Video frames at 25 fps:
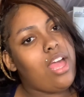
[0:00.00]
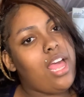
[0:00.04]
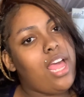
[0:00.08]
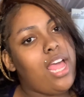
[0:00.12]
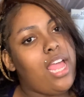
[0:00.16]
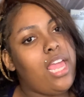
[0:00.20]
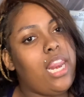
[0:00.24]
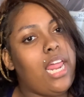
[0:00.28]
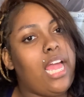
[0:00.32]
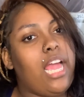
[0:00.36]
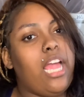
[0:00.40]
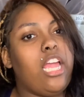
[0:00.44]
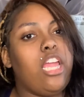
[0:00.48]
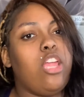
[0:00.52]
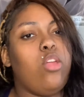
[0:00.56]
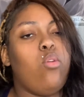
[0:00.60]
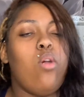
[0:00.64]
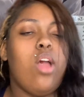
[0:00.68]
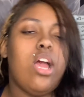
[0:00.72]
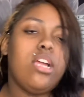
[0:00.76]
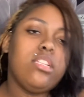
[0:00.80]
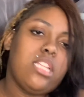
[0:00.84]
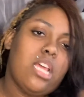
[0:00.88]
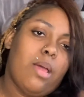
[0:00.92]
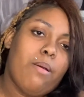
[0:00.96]
He like, you
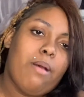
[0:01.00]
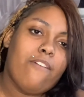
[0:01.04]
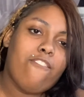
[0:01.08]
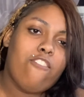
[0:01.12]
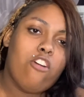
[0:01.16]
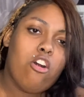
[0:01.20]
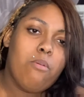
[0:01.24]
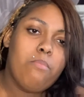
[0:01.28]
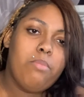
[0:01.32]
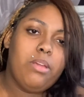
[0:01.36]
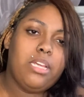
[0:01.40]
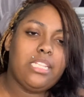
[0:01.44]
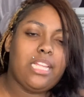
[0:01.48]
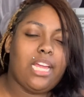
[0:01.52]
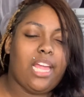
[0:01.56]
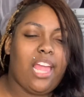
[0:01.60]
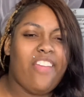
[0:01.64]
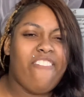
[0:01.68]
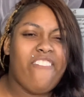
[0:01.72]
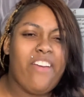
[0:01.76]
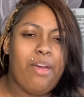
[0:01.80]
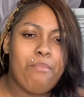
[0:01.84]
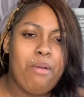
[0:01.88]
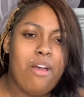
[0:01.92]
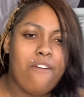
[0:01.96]
have to have my phone because I can't
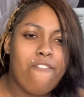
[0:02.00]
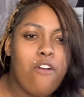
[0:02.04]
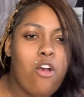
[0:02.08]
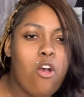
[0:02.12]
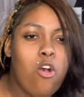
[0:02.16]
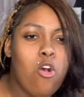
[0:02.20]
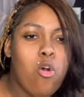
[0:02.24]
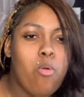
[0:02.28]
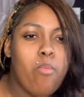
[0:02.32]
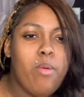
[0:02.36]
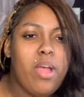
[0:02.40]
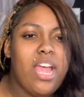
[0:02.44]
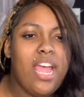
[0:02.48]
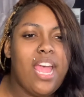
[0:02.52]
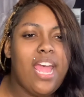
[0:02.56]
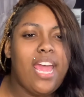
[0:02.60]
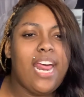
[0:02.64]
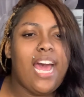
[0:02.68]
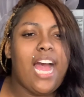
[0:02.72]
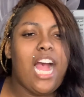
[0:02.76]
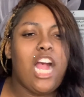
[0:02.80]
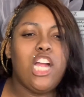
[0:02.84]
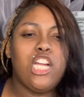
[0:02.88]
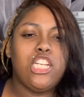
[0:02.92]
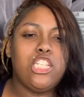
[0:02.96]
have my phone, and
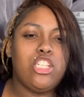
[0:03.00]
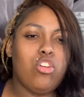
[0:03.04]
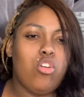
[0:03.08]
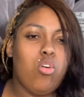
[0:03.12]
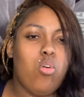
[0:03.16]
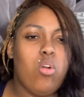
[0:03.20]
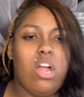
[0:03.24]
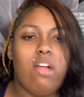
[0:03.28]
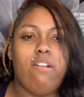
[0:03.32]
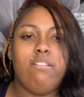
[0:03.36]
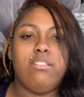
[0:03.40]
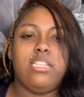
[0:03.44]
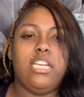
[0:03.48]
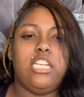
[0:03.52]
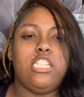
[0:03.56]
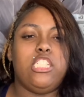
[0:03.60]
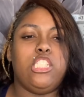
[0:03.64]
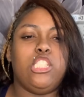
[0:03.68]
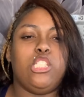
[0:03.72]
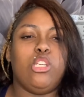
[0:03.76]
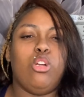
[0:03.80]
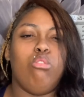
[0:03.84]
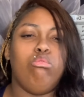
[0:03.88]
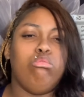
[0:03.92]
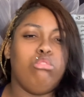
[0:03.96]
I heard your whole conversation,
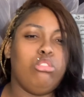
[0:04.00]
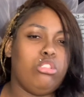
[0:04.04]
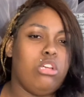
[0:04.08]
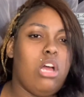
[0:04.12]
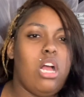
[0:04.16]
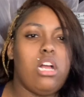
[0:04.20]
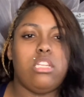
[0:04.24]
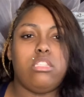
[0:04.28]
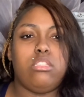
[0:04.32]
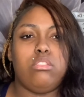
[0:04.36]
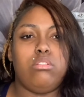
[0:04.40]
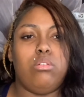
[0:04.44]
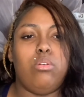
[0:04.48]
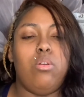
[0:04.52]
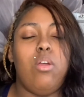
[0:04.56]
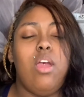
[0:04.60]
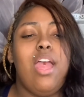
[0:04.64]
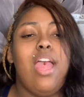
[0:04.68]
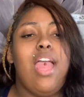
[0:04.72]
so who you talking to?